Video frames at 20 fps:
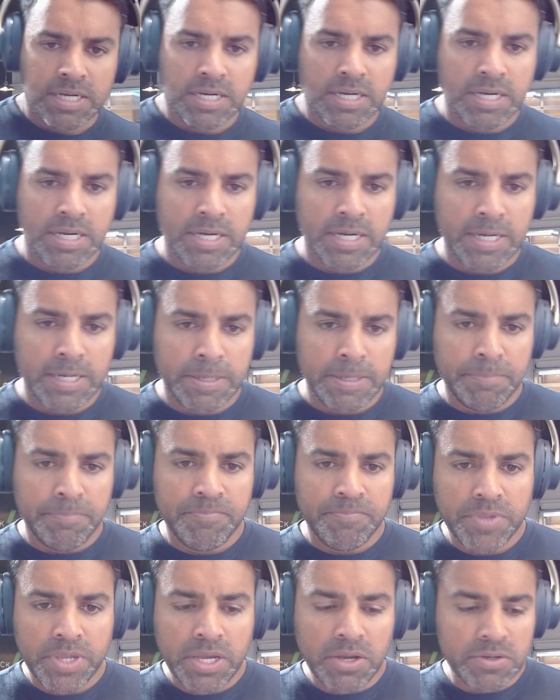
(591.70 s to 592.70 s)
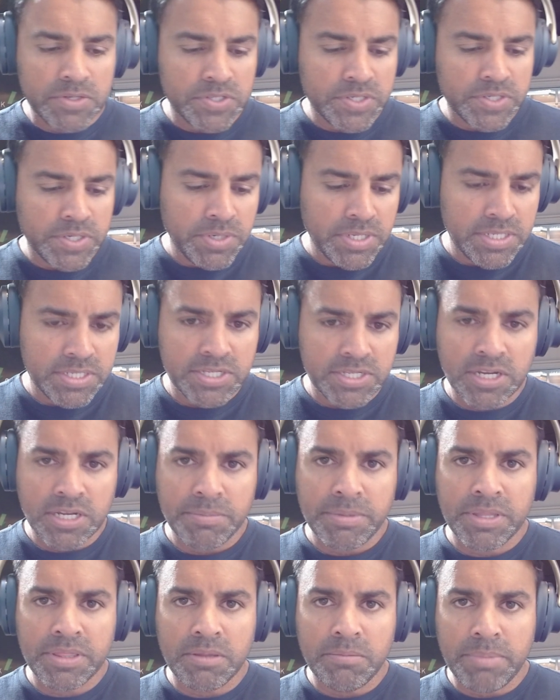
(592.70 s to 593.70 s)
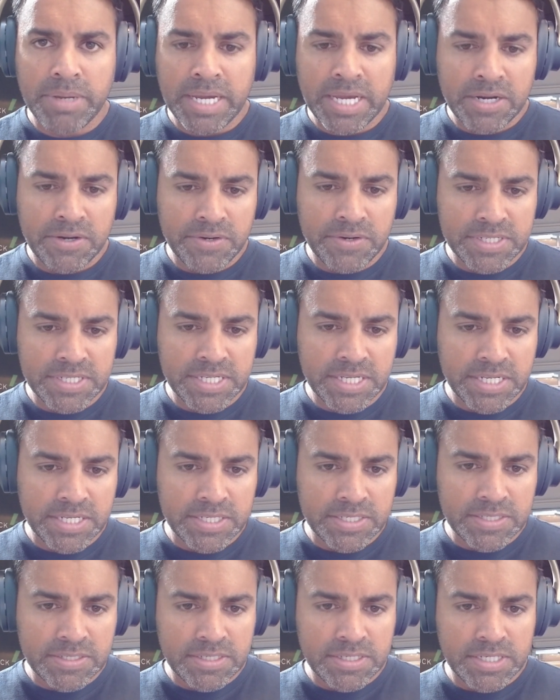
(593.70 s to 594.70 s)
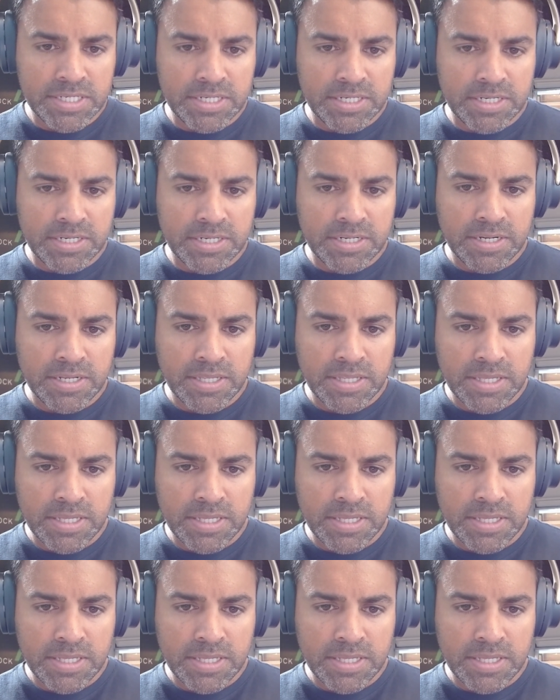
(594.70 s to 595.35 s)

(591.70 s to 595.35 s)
So I wanted to talk about the battery settings here.